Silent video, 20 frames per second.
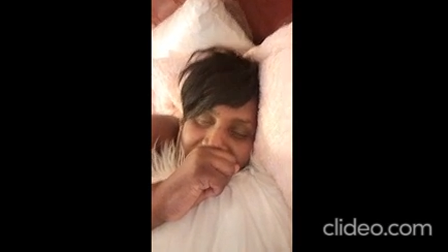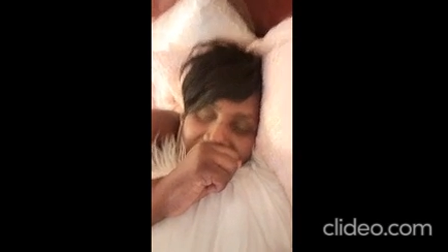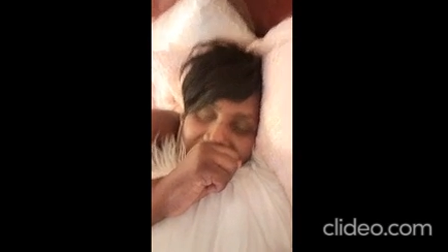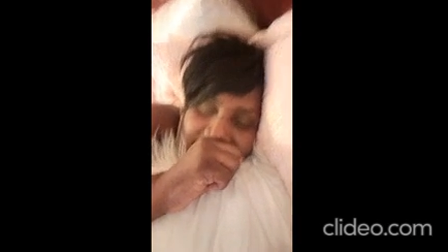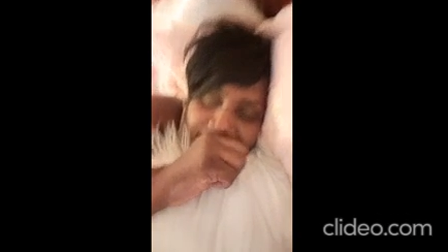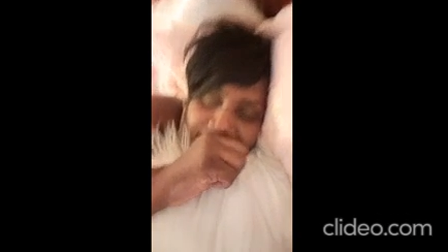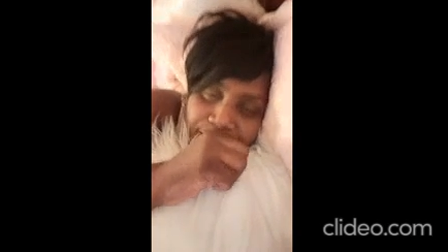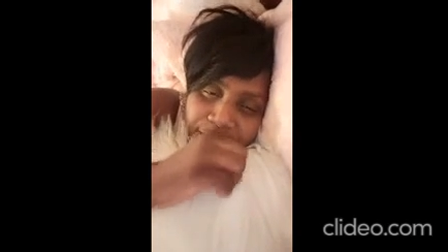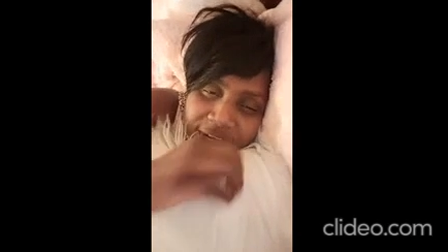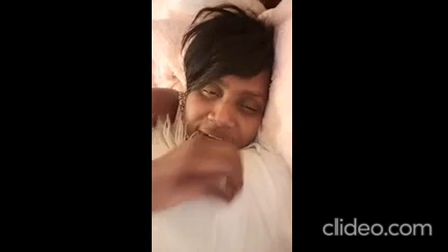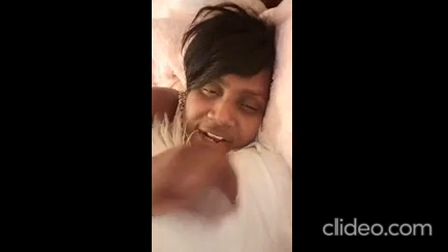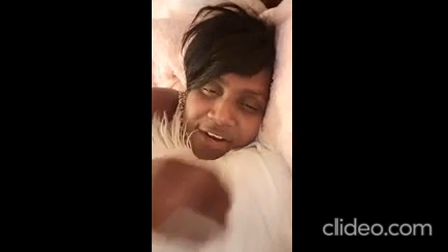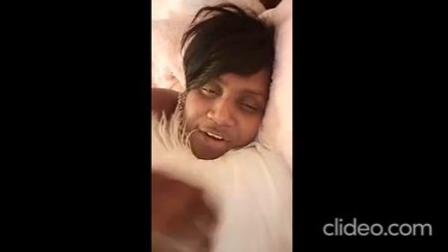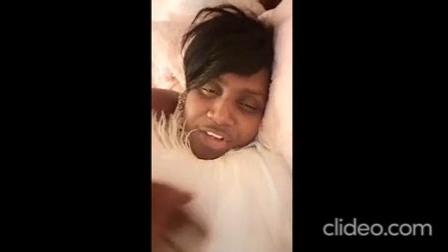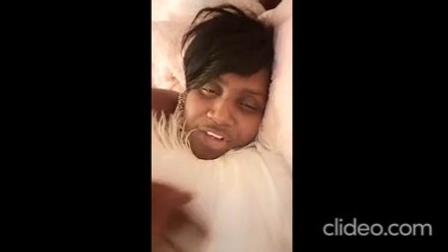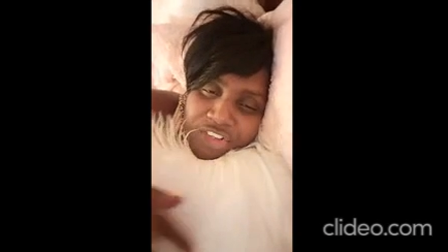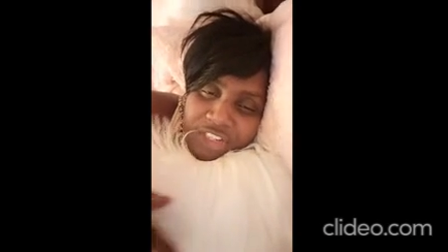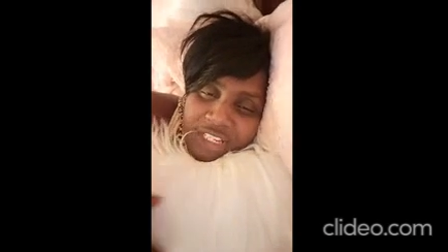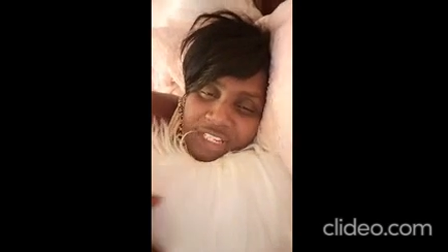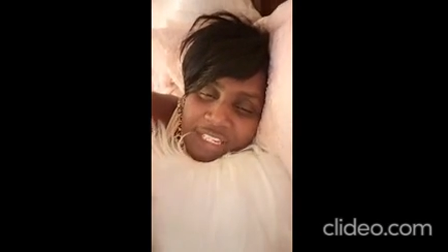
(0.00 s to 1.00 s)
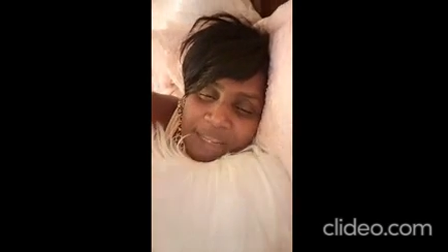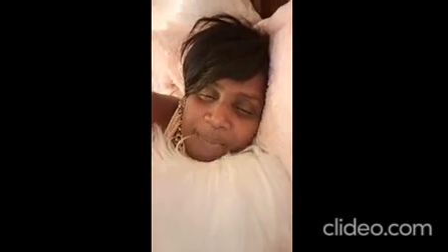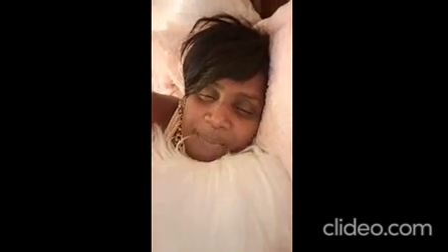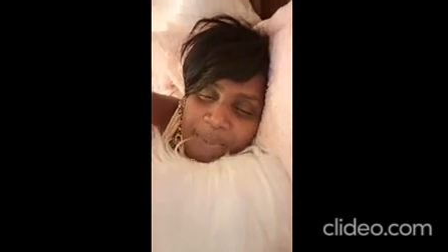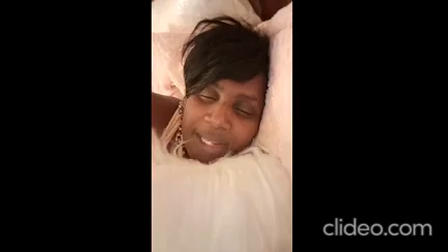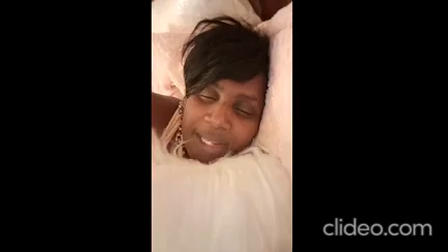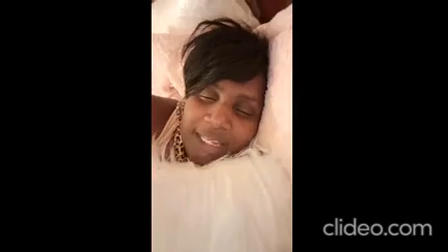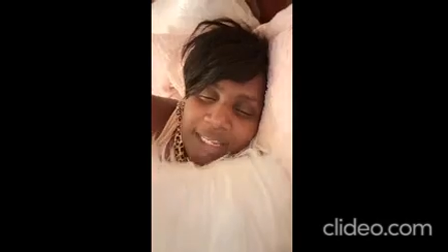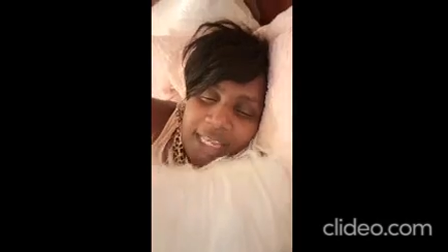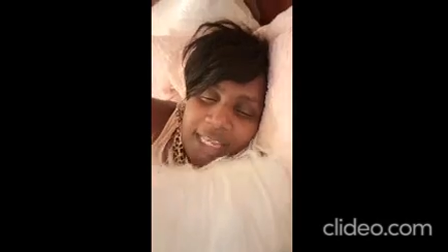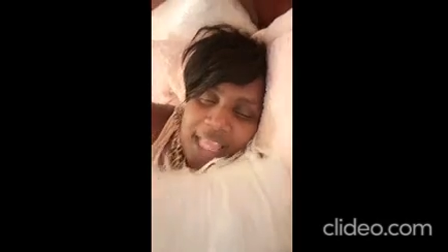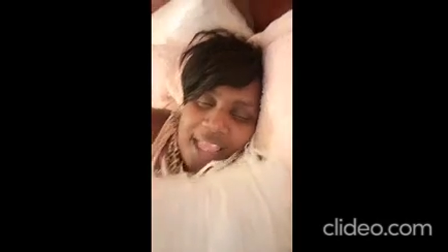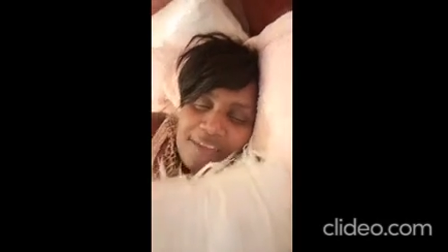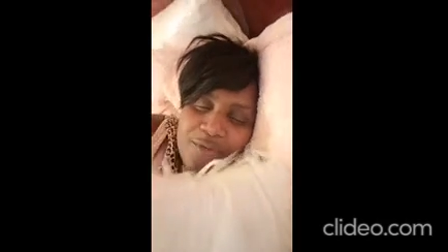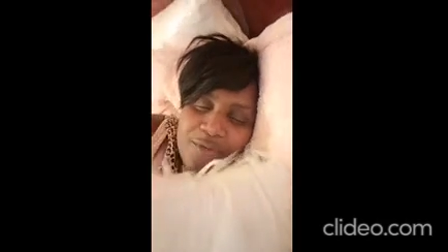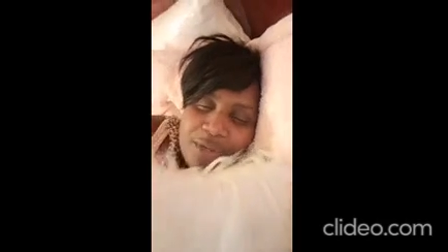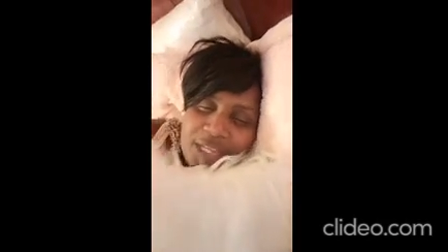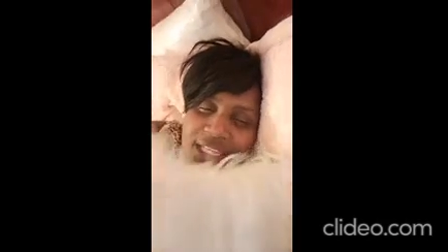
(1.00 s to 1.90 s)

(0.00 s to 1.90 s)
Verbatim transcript: California girl, she did depend the live